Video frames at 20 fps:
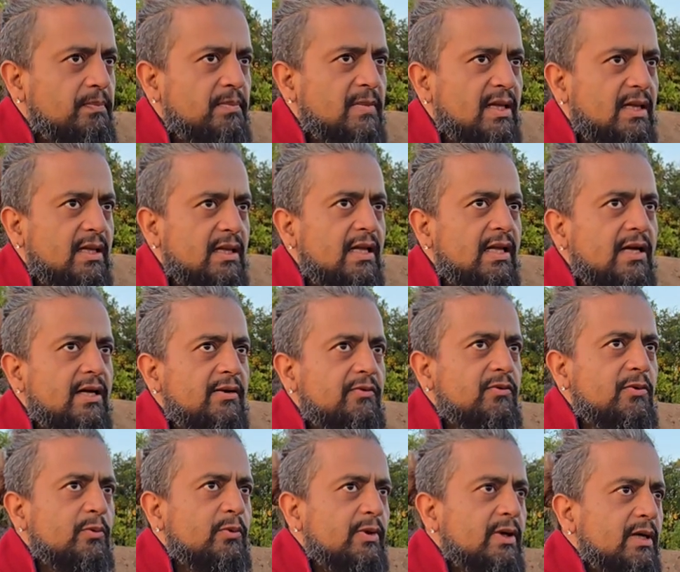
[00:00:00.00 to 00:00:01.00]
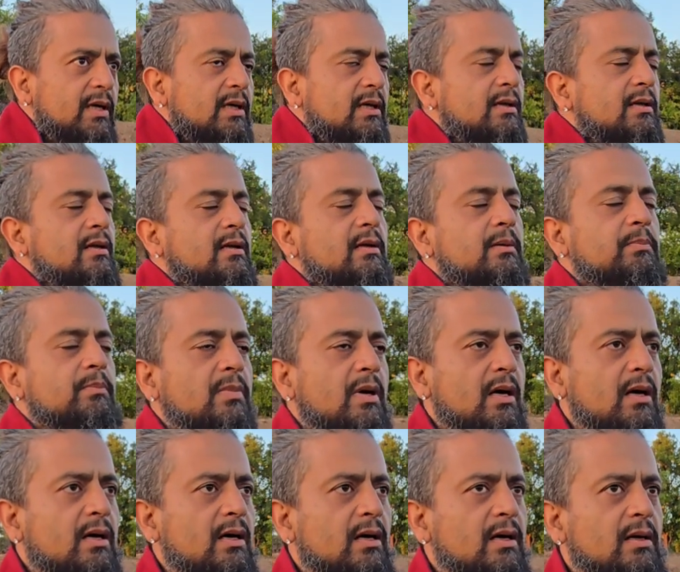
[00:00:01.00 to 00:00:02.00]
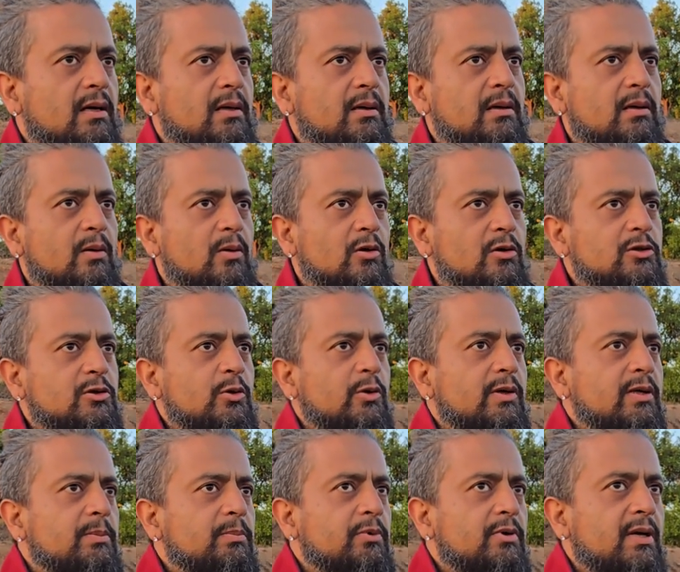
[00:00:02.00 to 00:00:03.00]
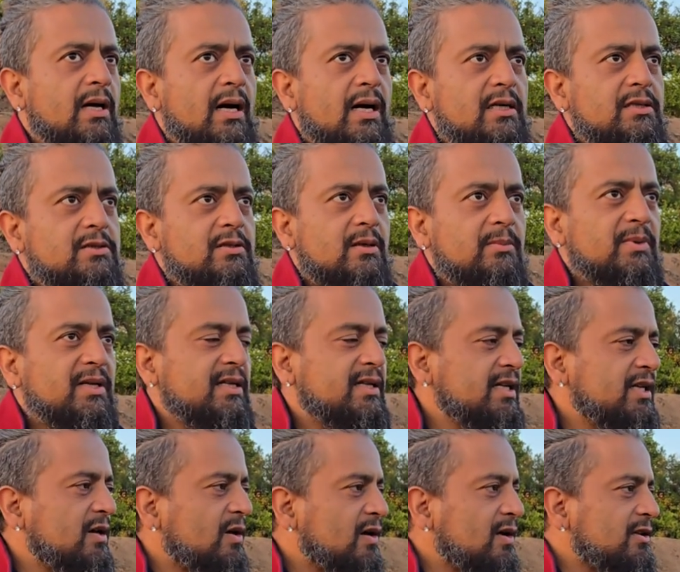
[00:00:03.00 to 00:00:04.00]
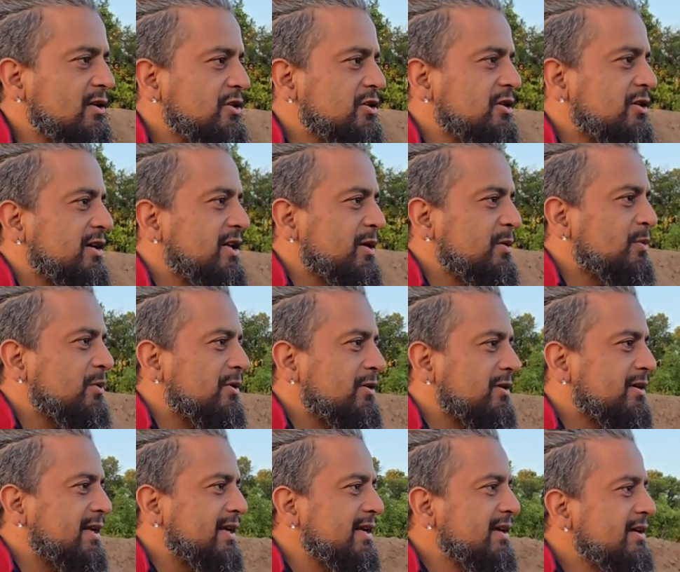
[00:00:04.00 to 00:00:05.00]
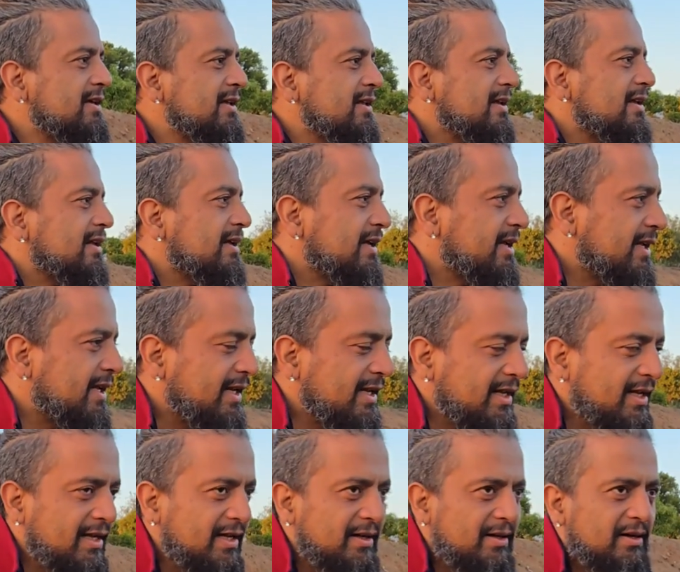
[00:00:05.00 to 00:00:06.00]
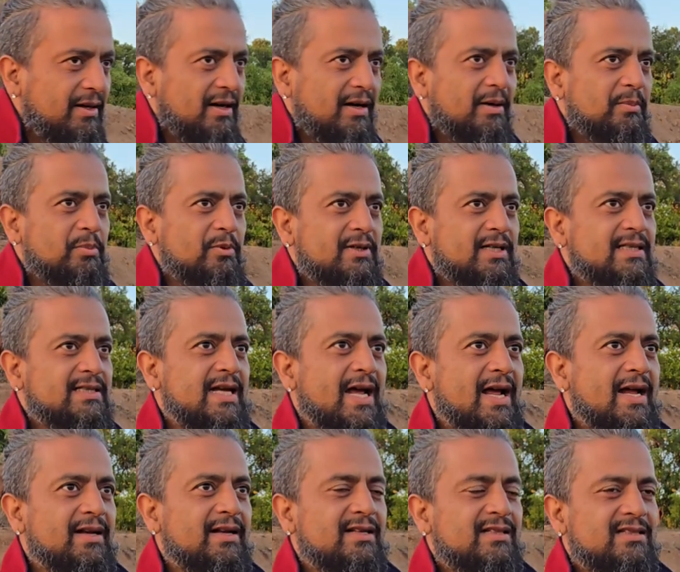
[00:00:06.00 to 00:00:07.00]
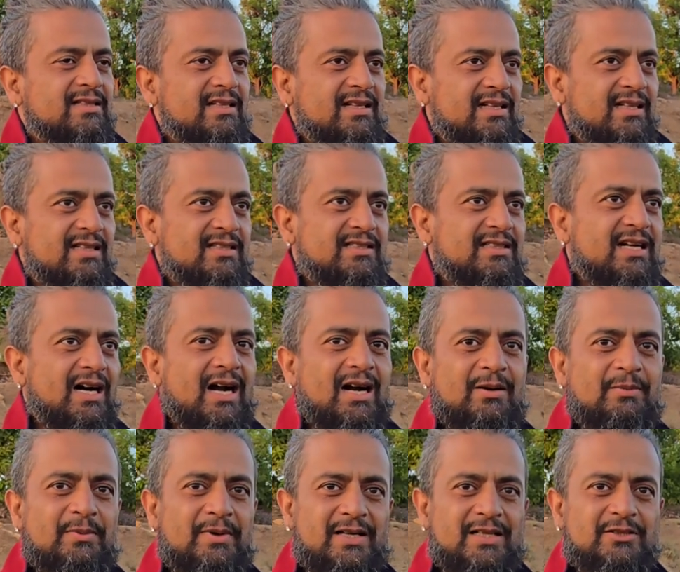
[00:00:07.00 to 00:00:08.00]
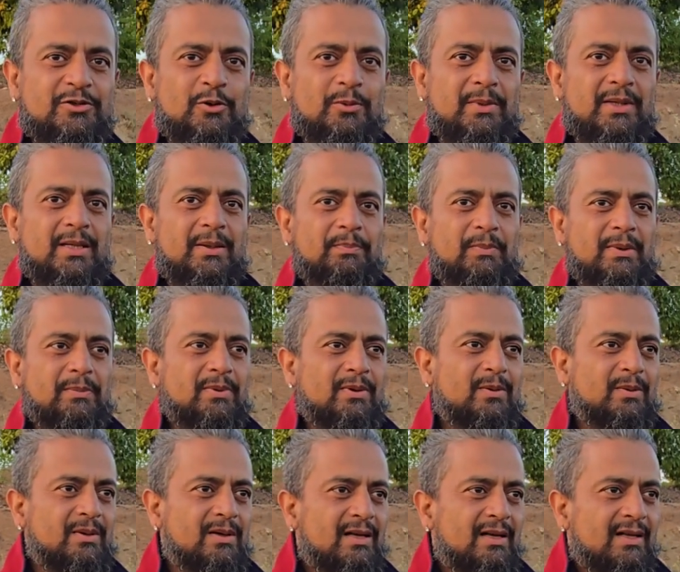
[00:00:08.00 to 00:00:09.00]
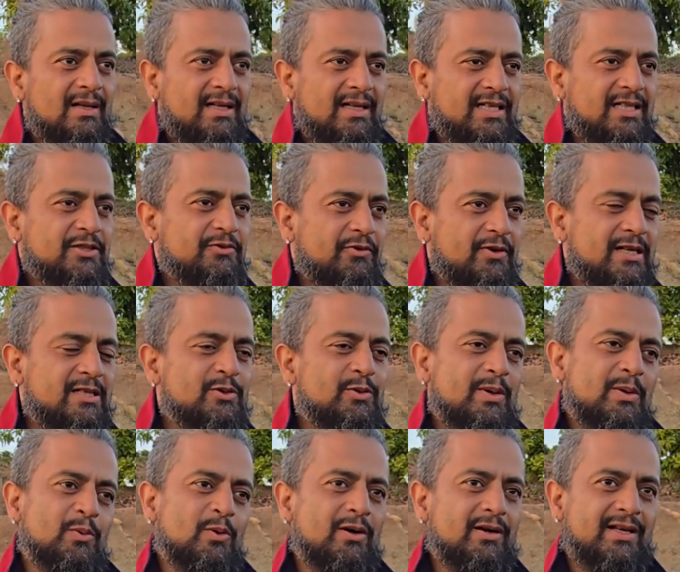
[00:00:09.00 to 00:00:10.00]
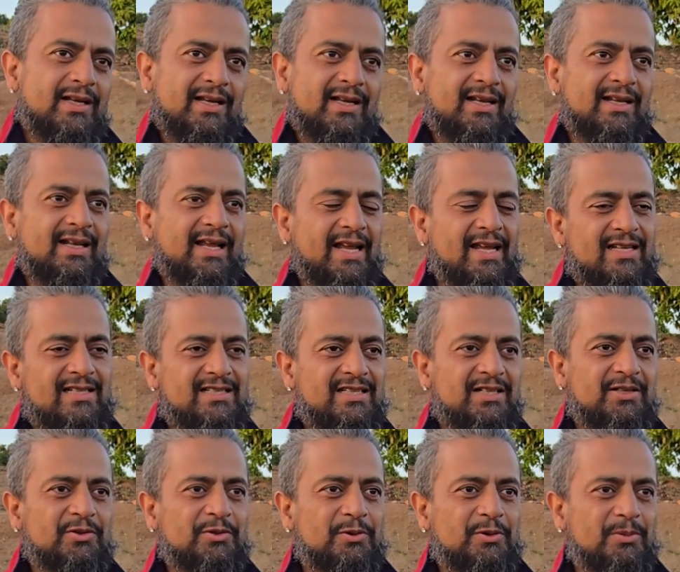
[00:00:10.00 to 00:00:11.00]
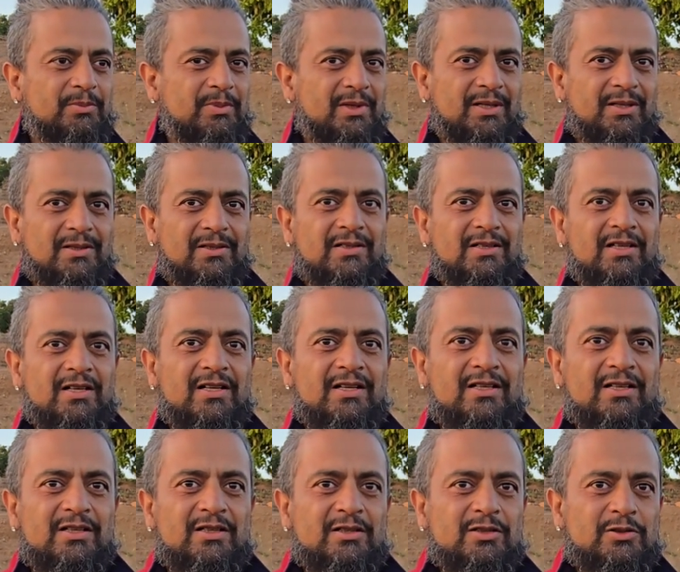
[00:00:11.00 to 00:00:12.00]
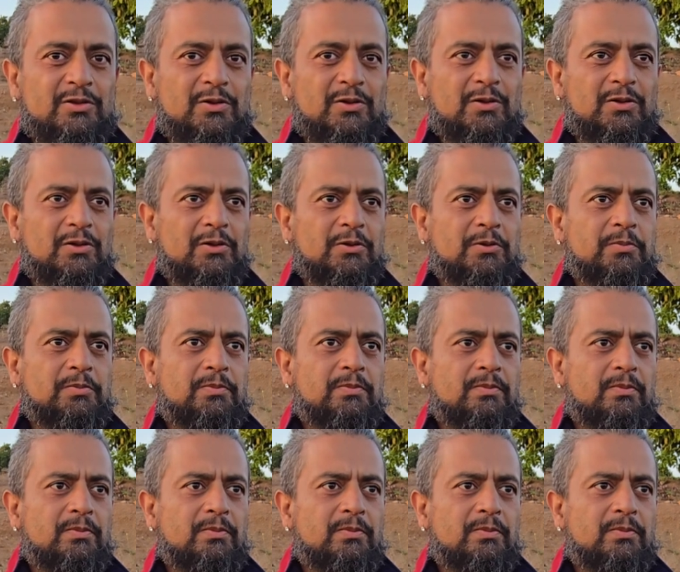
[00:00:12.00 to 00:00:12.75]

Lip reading: lived with Osho in Pune ashram. He did all the dirty work. He put his hand in his garbage. So many people, his friends, were working in AC room, you know. So